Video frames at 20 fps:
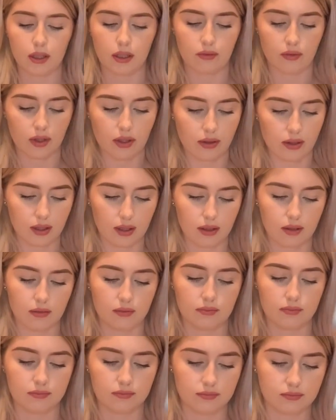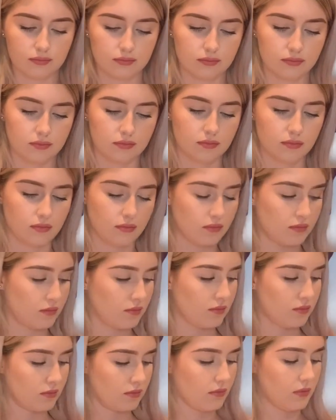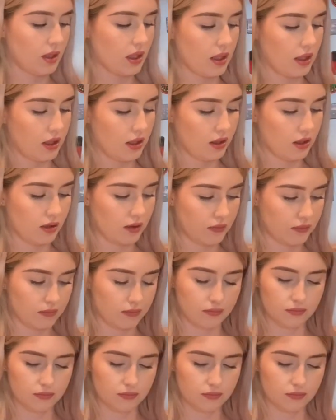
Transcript: everything in here,